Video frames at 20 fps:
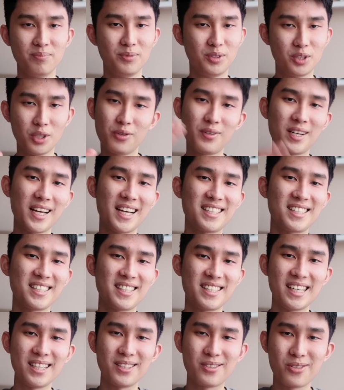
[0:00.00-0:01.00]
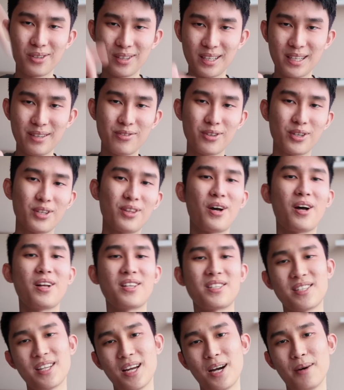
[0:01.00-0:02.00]
Don't hesitate to leave your
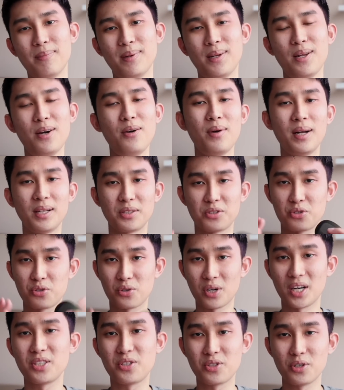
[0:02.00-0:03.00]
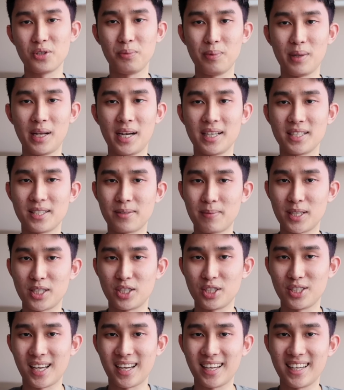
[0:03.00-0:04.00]
thoughts down below. I'll try to reply as much
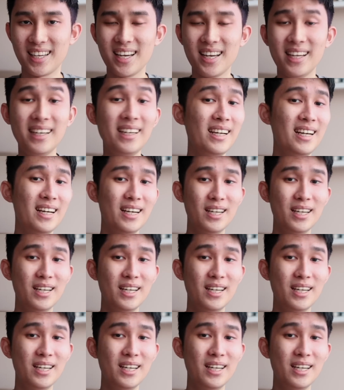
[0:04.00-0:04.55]
as I can.